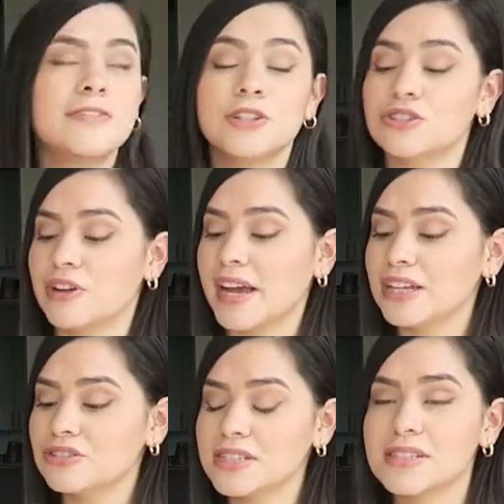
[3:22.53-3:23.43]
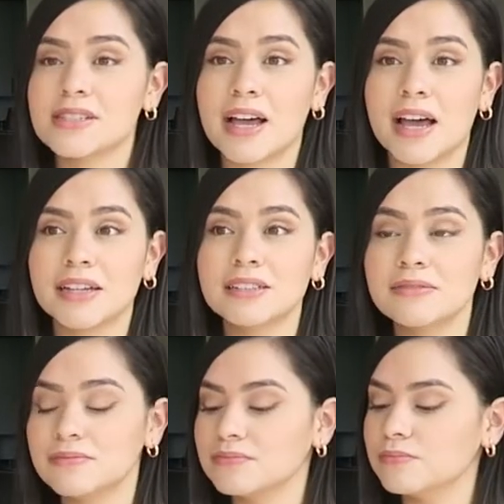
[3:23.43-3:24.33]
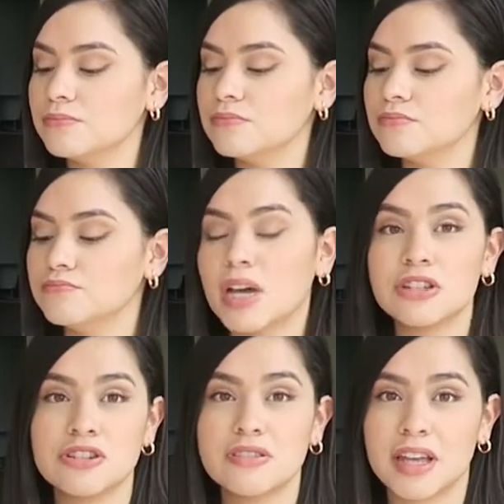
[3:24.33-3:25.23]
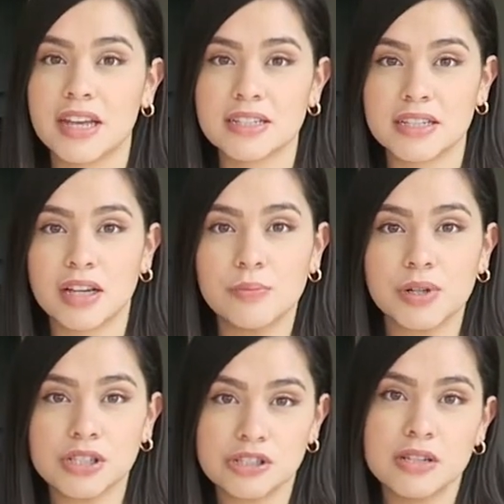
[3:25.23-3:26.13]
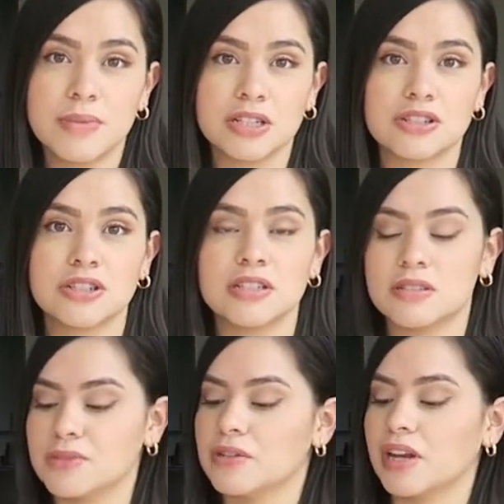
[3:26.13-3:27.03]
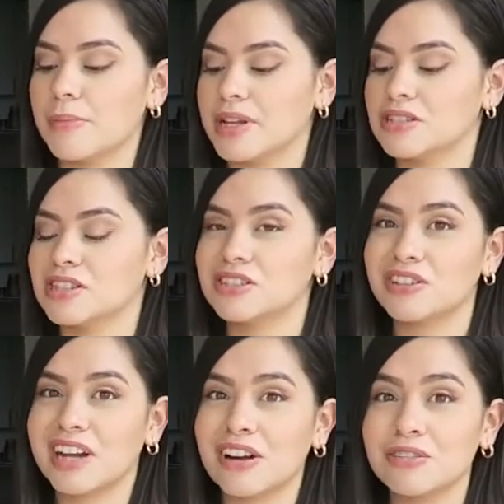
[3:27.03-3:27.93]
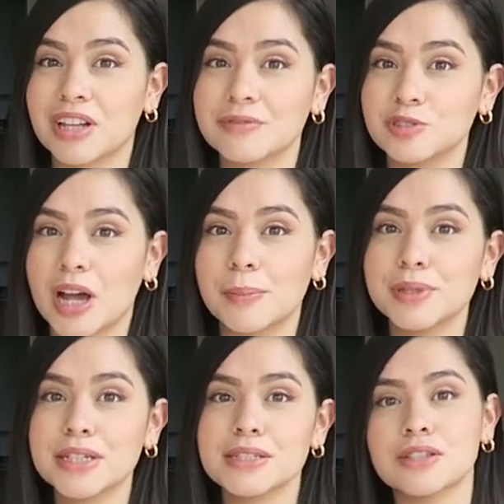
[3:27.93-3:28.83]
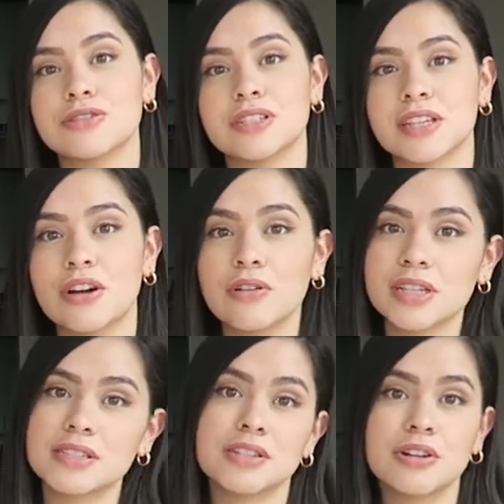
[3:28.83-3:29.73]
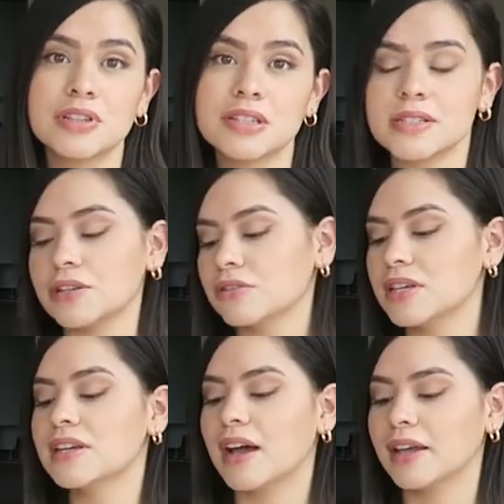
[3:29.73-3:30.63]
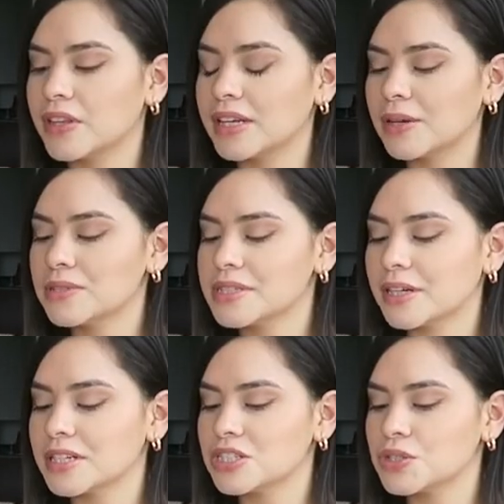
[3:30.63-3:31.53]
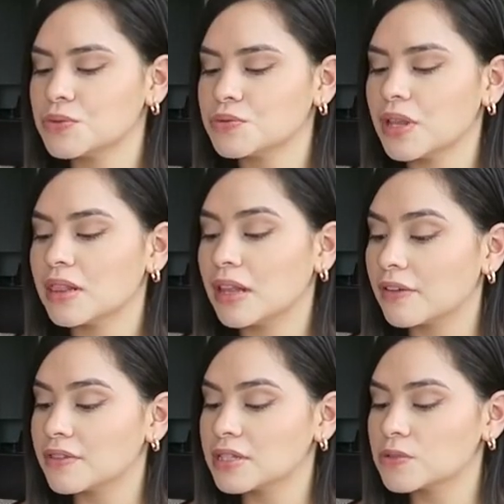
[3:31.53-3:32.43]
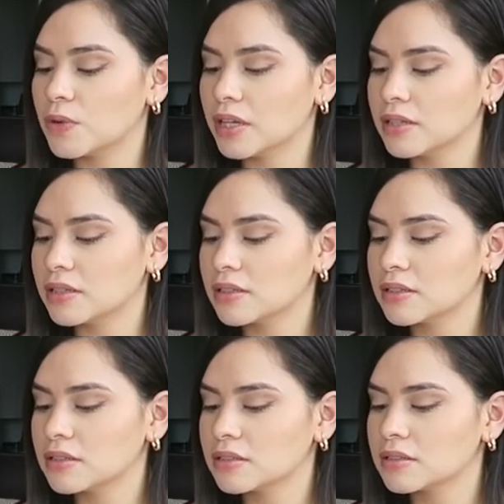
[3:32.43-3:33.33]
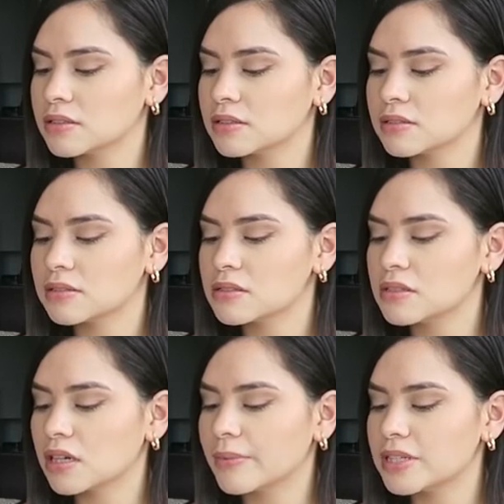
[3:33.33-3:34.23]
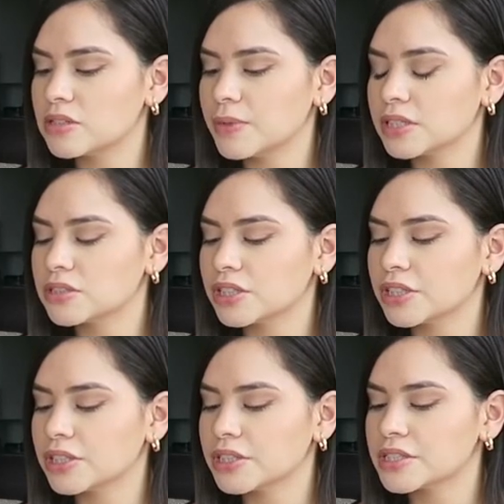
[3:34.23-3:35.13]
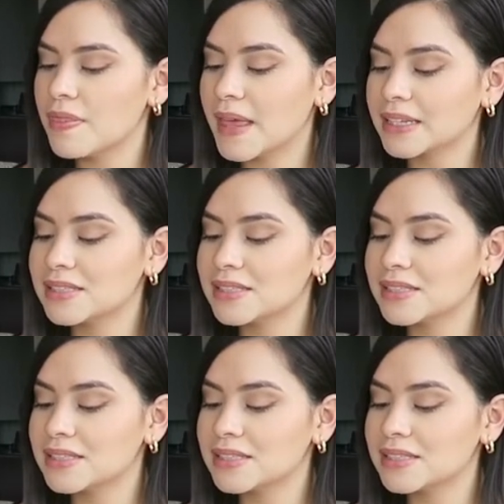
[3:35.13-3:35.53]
you're trying dresses on, mention that idea, but she mentioned it to me when I mentioned, you know what, I don't love strapless. So she's like, oh, let's throw this little thing on. And I was starting to love this one. Took a bunch of pictures. Next